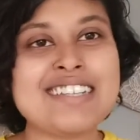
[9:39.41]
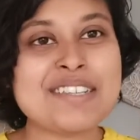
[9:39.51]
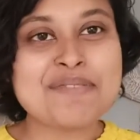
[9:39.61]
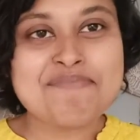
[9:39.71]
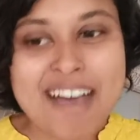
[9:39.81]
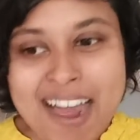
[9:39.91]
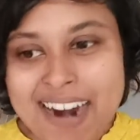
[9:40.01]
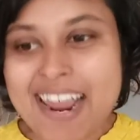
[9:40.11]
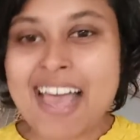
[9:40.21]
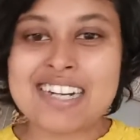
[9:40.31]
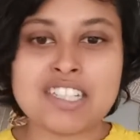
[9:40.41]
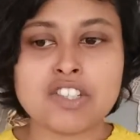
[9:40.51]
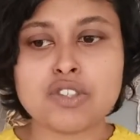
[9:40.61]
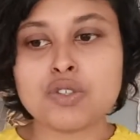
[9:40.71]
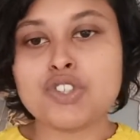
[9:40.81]
inspired
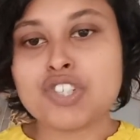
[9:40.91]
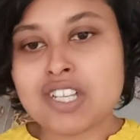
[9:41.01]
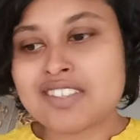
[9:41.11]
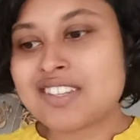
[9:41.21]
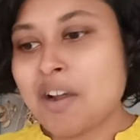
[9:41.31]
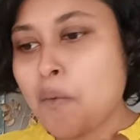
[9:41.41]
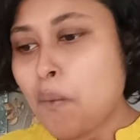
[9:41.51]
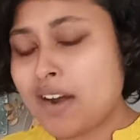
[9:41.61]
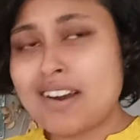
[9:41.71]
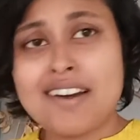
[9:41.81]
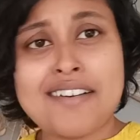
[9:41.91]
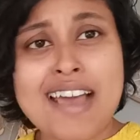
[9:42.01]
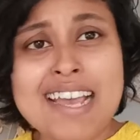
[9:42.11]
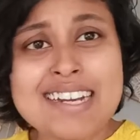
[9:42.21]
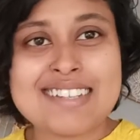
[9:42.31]
action to just wanna
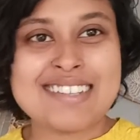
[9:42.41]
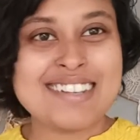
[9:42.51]
write